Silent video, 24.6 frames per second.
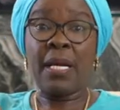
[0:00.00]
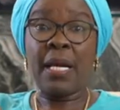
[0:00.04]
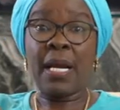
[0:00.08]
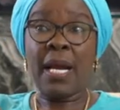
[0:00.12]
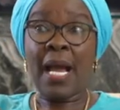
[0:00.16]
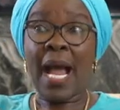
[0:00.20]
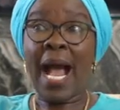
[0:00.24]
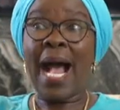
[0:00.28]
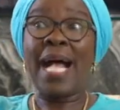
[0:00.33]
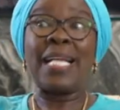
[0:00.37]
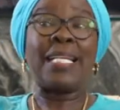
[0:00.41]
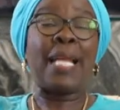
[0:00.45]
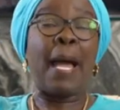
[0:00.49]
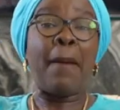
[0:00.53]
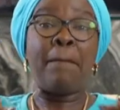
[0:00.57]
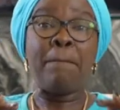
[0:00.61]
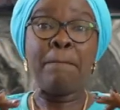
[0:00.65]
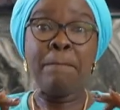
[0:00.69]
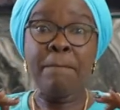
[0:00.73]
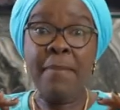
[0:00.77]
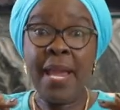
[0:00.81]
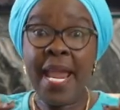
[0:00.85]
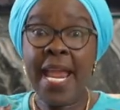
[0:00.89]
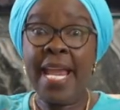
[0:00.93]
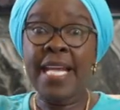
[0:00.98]
An
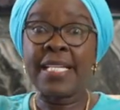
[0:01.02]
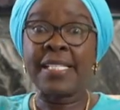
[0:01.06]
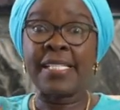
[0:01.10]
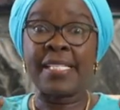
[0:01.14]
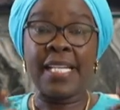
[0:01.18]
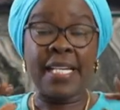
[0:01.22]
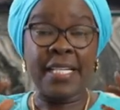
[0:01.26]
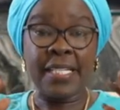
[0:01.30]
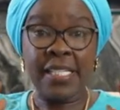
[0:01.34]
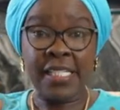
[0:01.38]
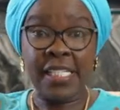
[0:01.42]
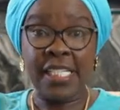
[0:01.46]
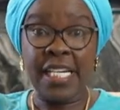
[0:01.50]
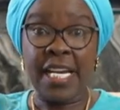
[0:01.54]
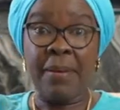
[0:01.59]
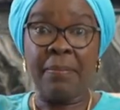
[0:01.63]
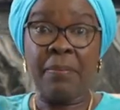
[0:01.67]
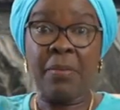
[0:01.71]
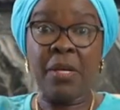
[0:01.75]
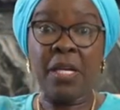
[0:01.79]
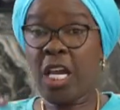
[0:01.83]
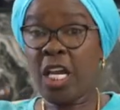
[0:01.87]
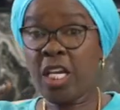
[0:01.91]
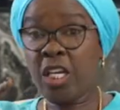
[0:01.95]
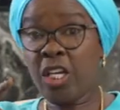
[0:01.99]
amazing team.
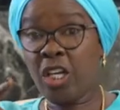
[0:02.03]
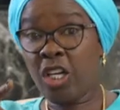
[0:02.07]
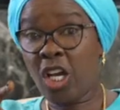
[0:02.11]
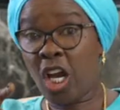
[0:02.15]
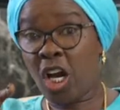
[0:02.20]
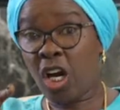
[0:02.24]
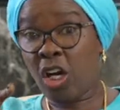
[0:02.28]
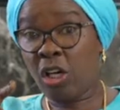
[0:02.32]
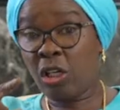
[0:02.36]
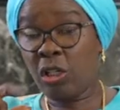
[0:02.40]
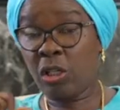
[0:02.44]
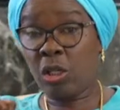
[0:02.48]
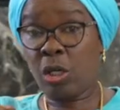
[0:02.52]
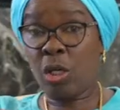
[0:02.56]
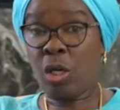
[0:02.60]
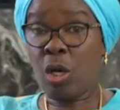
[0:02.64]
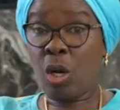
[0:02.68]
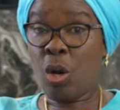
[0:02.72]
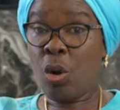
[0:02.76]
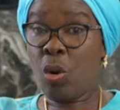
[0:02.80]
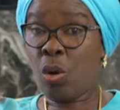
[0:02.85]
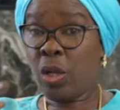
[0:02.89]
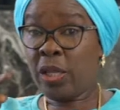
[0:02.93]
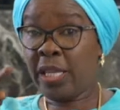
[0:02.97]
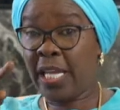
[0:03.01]
You know,
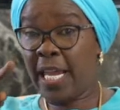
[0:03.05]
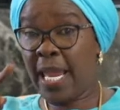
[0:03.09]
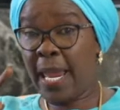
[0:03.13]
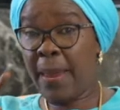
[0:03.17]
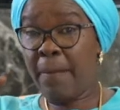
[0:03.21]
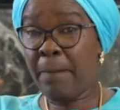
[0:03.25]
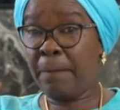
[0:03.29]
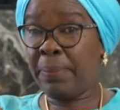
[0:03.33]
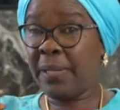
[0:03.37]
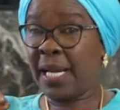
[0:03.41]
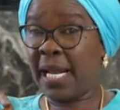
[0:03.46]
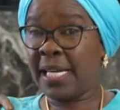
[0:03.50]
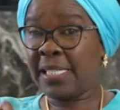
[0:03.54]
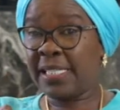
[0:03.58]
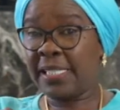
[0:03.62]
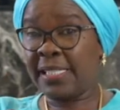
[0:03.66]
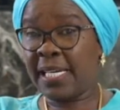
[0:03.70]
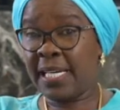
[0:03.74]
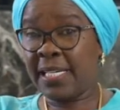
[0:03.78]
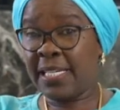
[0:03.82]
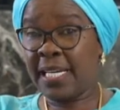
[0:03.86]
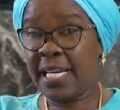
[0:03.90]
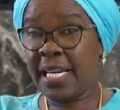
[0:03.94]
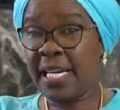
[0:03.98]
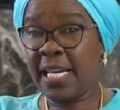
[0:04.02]
the implant they
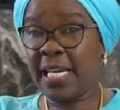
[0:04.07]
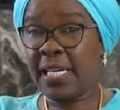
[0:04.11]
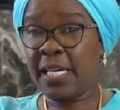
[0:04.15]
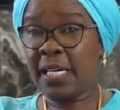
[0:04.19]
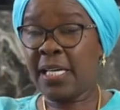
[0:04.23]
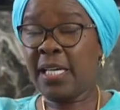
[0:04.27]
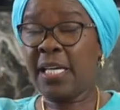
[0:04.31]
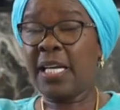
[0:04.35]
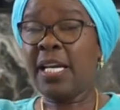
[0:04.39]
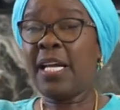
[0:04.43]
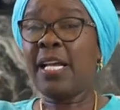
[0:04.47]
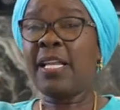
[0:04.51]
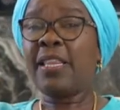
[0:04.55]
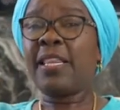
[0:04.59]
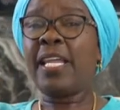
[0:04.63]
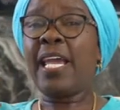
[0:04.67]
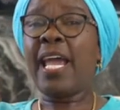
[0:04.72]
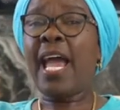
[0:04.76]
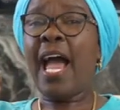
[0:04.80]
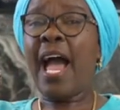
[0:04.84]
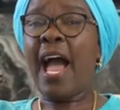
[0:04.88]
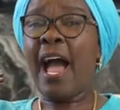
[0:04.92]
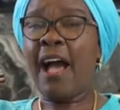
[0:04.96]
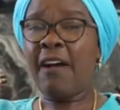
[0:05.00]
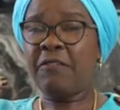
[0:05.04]
did, they
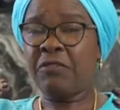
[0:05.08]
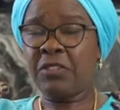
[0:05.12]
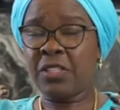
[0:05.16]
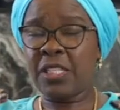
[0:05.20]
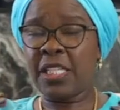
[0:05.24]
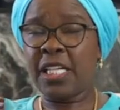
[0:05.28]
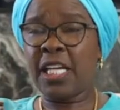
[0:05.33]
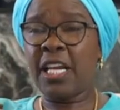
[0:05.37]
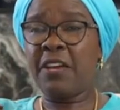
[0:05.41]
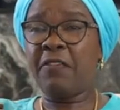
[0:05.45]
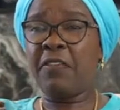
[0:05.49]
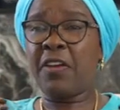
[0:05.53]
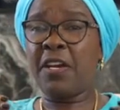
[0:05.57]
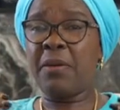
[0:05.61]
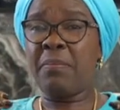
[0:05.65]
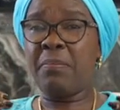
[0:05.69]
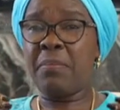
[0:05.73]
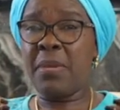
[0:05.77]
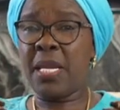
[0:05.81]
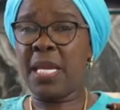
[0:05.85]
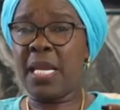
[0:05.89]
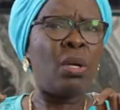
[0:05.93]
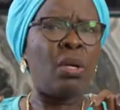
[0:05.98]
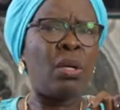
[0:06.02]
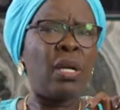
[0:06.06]
haven't given
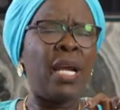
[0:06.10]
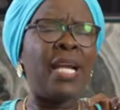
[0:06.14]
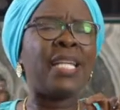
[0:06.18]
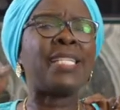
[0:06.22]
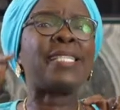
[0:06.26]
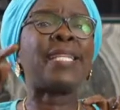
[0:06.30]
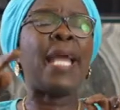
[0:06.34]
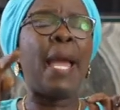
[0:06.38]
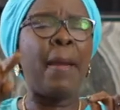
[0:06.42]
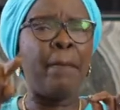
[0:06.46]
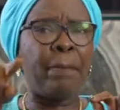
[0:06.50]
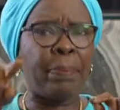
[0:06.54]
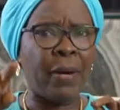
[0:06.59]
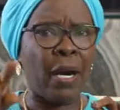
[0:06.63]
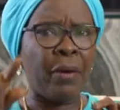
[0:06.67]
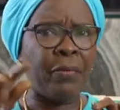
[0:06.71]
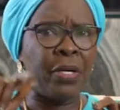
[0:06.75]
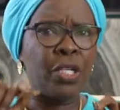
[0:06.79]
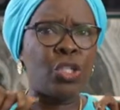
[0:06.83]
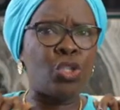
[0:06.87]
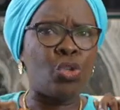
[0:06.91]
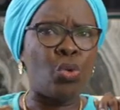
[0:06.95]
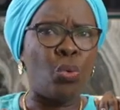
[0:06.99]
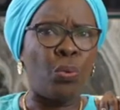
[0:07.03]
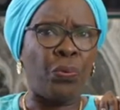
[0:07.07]
me temporary
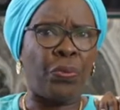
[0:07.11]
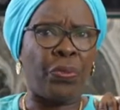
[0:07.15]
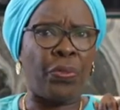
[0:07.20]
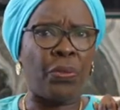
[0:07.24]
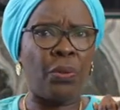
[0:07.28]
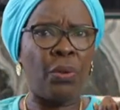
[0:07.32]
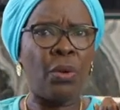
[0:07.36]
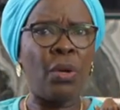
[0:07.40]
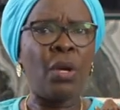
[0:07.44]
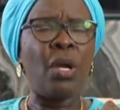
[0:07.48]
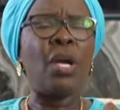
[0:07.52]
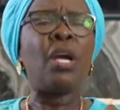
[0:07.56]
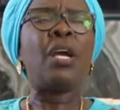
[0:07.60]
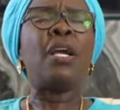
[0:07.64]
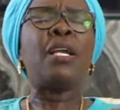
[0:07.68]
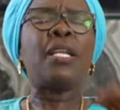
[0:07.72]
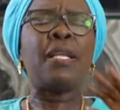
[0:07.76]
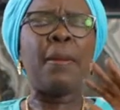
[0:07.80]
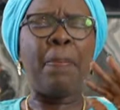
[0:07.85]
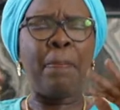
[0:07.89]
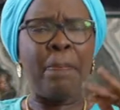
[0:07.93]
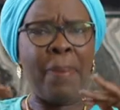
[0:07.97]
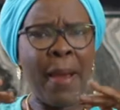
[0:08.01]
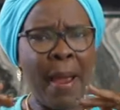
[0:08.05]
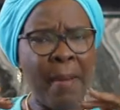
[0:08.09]
tooth. The
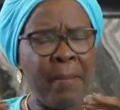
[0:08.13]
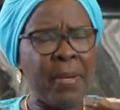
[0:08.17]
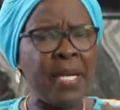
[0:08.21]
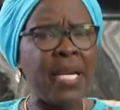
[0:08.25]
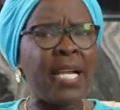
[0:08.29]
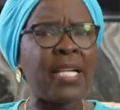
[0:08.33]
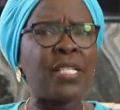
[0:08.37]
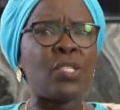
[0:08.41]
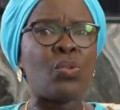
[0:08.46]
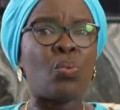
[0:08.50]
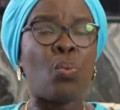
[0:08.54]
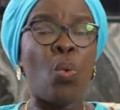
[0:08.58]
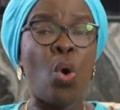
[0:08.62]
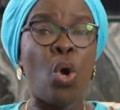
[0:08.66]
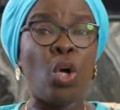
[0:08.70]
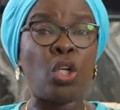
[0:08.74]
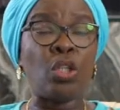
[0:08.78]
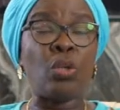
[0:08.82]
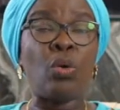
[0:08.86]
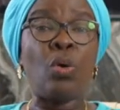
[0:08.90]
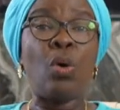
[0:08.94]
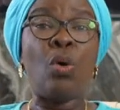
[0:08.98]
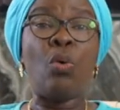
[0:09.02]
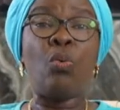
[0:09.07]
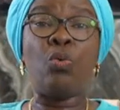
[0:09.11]
permanent one
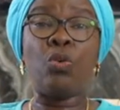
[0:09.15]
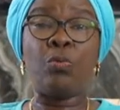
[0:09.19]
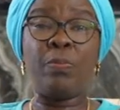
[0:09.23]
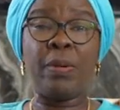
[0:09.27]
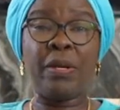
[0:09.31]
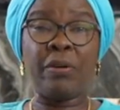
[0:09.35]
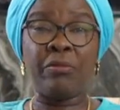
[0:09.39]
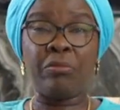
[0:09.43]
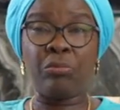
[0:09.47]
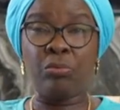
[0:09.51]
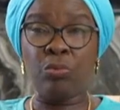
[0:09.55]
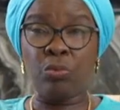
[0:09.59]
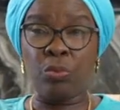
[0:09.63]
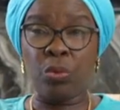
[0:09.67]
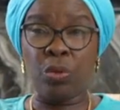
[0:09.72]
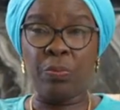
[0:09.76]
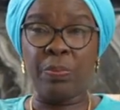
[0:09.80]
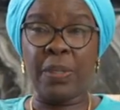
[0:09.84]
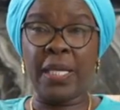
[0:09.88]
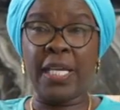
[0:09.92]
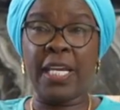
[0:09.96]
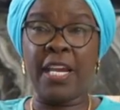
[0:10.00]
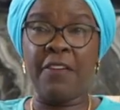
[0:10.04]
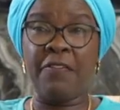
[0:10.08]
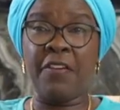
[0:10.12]
would be
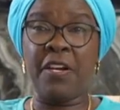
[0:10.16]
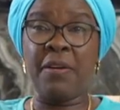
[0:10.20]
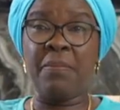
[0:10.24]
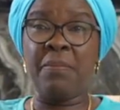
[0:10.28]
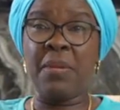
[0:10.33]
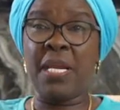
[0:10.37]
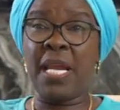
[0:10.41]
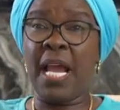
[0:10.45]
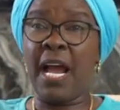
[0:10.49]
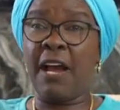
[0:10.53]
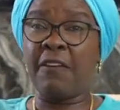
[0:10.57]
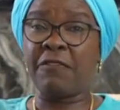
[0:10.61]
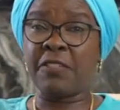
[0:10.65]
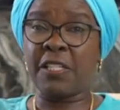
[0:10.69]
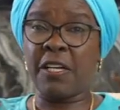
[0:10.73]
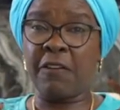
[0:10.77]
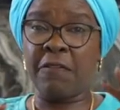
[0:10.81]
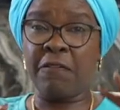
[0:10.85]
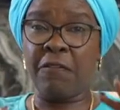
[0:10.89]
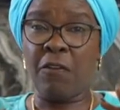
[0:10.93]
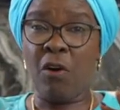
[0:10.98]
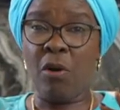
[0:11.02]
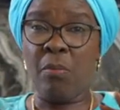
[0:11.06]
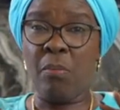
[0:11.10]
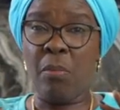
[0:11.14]
given me after 4
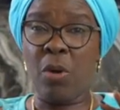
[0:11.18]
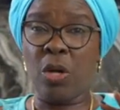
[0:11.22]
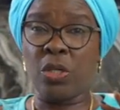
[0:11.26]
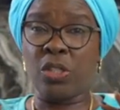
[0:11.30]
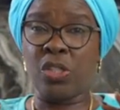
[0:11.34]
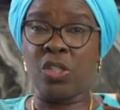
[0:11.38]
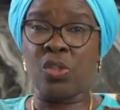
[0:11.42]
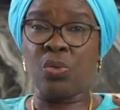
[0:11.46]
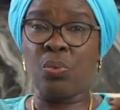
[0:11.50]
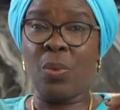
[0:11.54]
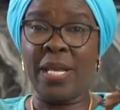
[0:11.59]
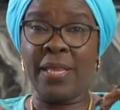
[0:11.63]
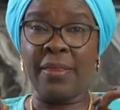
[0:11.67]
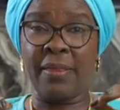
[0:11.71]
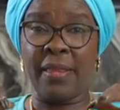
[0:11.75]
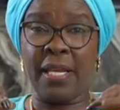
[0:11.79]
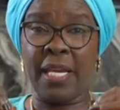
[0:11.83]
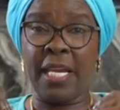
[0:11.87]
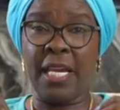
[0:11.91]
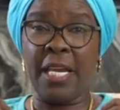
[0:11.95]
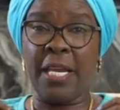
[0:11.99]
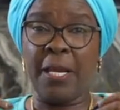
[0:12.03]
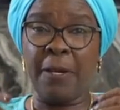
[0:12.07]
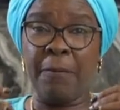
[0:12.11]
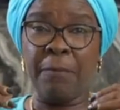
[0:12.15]
months when
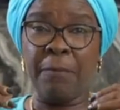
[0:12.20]
the